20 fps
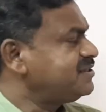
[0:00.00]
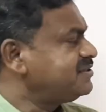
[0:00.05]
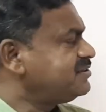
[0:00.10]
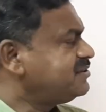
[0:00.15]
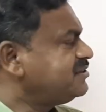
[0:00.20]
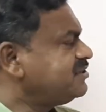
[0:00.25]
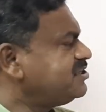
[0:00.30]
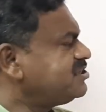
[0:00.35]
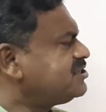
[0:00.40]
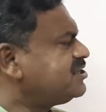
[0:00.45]

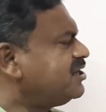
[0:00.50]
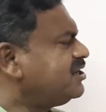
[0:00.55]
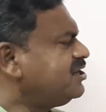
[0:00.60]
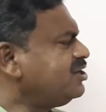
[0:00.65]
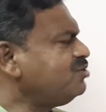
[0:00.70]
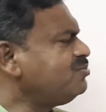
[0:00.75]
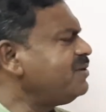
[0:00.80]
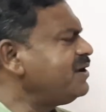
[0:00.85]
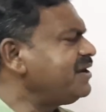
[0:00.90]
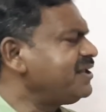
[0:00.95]
this
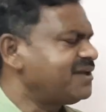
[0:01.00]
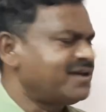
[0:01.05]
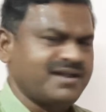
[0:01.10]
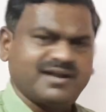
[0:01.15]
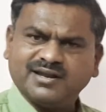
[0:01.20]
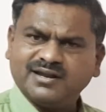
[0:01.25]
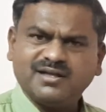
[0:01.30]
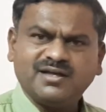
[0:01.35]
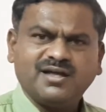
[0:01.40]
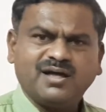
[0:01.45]

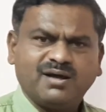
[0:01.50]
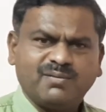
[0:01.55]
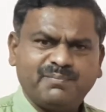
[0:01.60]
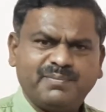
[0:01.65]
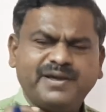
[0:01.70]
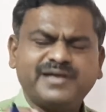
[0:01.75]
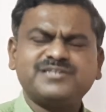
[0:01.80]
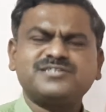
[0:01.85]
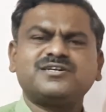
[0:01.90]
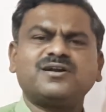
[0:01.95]
numerical
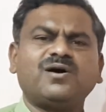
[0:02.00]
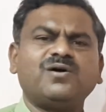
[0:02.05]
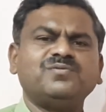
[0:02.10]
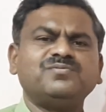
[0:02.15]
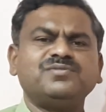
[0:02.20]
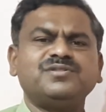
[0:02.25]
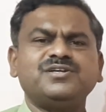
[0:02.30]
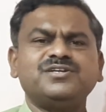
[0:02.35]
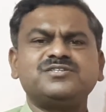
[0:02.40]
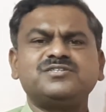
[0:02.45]
based
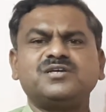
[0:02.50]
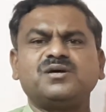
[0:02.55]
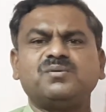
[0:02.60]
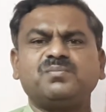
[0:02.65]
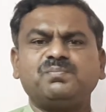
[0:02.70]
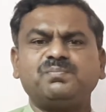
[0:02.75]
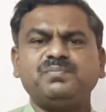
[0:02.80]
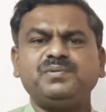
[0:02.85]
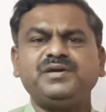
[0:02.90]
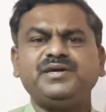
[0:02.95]
on this
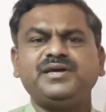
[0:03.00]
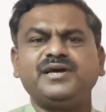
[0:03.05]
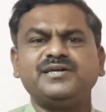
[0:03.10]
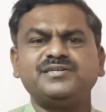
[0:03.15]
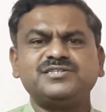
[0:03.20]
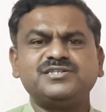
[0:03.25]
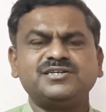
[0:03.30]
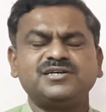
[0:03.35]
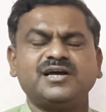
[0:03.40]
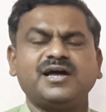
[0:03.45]

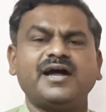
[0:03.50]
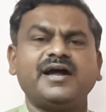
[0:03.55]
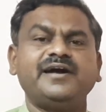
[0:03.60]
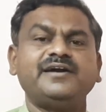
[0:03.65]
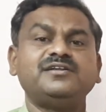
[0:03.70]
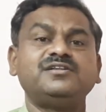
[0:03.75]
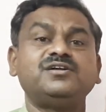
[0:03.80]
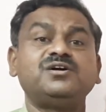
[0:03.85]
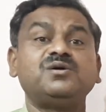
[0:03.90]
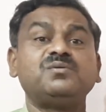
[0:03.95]
pH
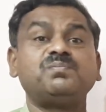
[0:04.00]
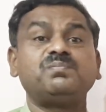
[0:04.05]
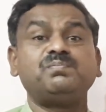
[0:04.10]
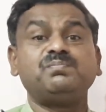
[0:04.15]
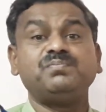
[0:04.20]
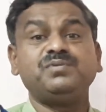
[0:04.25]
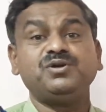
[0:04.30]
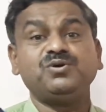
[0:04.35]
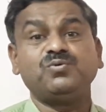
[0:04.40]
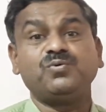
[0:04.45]
and the
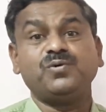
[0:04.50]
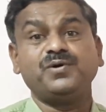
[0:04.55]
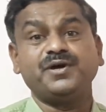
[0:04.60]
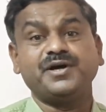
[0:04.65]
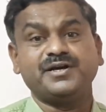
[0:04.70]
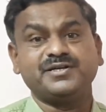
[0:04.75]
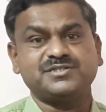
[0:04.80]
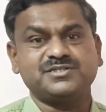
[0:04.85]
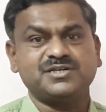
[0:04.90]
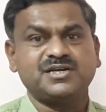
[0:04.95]

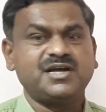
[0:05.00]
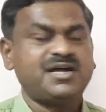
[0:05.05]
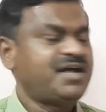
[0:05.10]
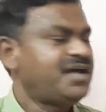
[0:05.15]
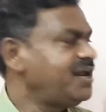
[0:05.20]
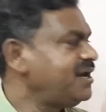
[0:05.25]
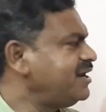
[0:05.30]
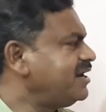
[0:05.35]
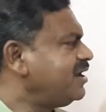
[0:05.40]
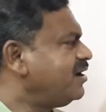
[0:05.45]
pOH.
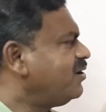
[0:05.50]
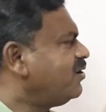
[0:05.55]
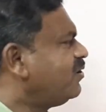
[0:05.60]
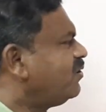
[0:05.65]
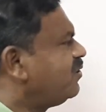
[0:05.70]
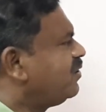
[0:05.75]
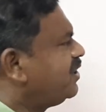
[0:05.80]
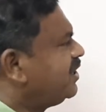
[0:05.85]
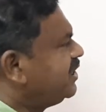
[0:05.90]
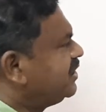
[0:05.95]
Now
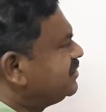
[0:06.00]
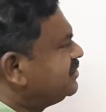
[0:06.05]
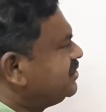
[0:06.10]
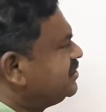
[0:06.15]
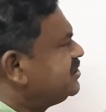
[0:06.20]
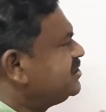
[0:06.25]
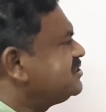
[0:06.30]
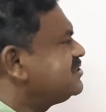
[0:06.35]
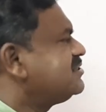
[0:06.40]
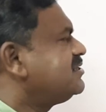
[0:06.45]

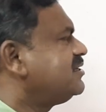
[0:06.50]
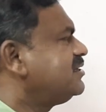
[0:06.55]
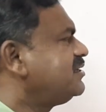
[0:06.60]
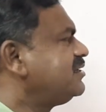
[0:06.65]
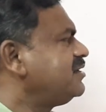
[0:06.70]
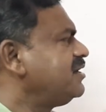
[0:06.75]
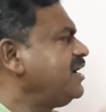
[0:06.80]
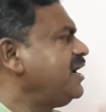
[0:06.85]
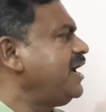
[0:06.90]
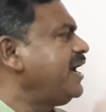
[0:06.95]
this is the
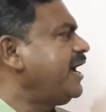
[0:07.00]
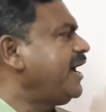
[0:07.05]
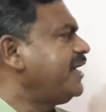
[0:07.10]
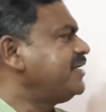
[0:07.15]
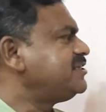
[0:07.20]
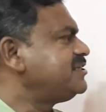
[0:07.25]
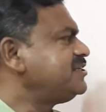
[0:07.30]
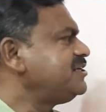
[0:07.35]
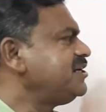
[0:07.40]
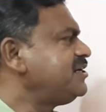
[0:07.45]

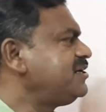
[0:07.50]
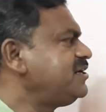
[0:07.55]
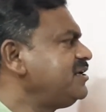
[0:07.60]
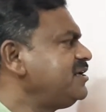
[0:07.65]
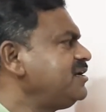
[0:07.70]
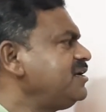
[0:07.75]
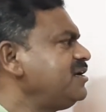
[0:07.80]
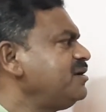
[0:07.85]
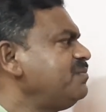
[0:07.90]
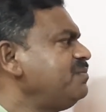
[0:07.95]

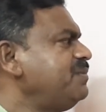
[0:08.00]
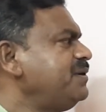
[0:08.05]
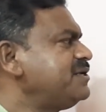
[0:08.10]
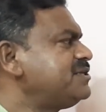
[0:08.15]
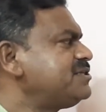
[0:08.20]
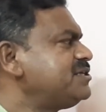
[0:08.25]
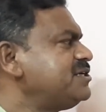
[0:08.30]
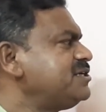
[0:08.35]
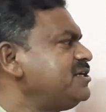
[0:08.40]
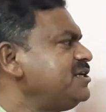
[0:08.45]
acidity,
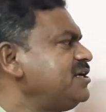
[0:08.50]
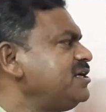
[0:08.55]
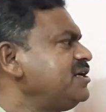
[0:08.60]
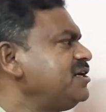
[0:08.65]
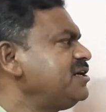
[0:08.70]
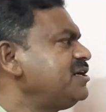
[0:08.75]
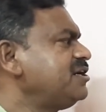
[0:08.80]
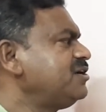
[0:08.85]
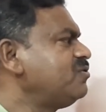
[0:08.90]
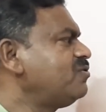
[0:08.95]
basicity,
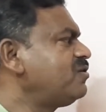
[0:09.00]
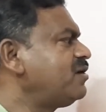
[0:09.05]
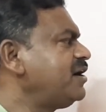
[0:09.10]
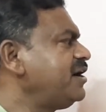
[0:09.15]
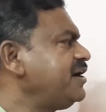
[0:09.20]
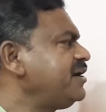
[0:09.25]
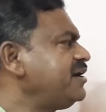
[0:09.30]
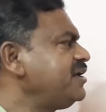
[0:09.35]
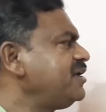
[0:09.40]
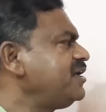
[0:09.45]

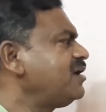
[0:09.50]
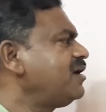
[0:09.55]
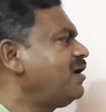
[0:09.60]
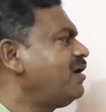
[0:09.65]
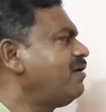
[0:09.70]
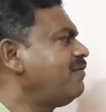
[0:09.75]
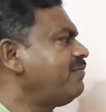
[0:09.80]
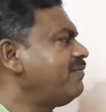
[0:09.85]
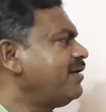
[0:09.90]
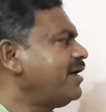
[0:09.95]
neutrality
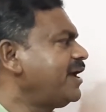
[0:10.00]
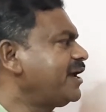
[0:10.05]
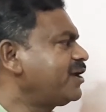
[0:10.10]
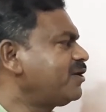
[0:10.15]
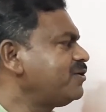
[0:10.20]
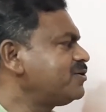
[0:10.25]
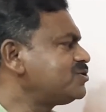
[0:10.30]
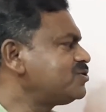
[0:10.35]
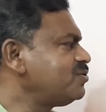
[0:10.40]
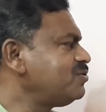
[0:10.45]
of
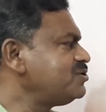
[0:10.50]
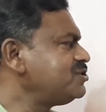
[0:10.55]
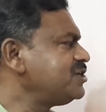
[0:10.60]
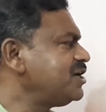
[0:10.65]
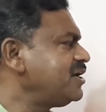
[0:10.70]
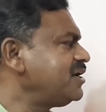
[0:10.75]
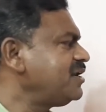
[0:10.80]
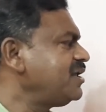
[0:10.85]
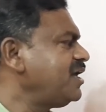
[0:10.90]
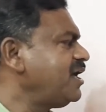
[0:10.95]
aqueous
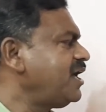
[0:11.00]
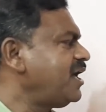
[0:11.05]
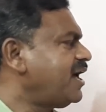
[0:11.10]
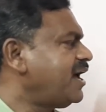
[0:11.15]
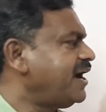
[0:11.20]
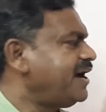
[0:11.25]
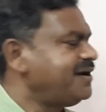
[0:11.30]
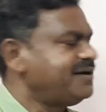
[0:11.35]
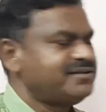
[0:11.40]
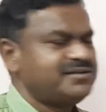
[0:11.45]
solution
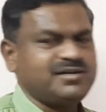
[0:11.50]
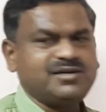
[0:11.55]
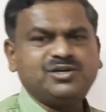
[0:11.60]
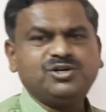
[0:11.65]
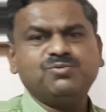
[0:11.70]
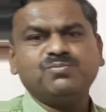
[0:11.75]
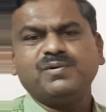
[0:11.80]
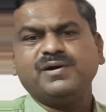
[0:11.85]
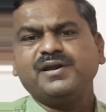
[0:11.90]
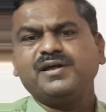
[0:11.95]
and the
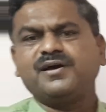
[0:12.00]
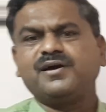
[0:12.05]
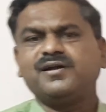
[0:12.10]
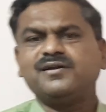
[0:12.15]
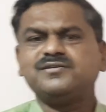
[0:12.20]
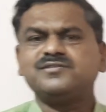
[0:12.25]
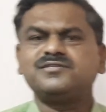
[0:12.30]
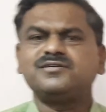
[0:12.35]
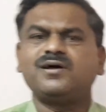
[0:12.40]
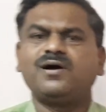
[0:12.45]

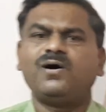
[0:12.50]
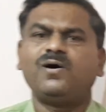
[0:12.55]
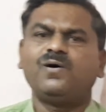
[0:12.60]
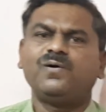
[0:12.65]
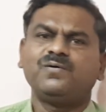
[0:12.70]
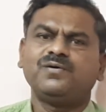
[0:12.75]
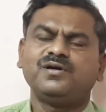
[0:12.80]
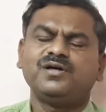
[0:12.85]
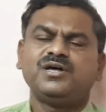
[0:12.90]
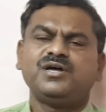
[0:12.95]
numericals
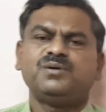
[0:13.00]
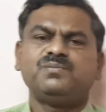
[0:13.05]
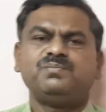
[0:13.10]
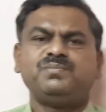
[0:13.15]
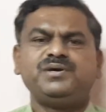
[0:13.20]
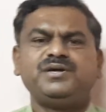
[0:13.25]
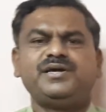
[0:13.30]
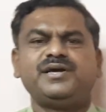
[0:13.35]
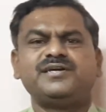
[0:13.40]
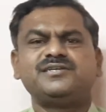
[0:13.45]
on
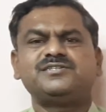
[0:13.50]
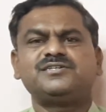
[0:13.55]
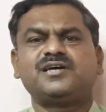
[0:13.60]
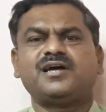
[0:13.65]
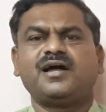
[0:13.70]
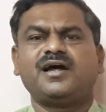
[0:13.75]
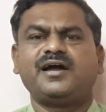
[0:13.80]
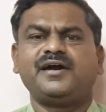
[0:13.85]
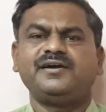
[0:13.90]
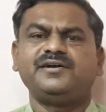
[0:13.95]
pH
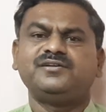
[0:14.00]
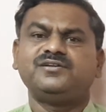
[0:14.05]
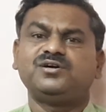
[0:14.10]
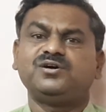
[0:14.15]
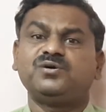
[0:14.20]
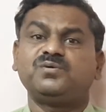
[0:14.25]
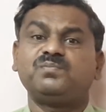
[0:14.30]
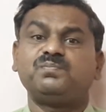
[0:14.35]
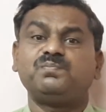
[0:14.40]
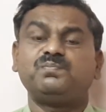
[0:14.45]
and
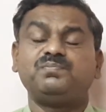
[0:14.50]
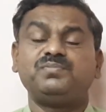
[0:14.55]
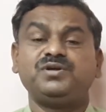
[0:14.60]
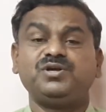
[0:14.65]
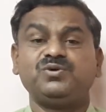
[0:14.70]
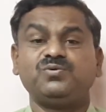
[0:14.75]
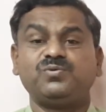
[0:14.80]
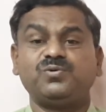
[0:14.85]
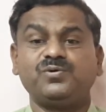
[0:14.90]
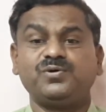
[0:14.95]
the
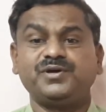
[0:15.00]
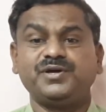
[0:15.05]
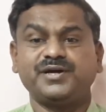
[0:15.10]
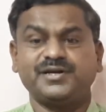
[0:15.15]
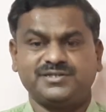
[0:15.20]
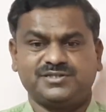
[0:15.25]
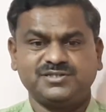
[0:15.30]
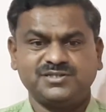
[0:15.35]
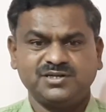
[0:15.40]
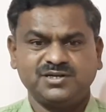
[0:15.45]

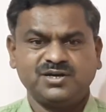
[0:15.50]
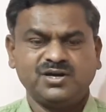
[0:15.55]
pOH.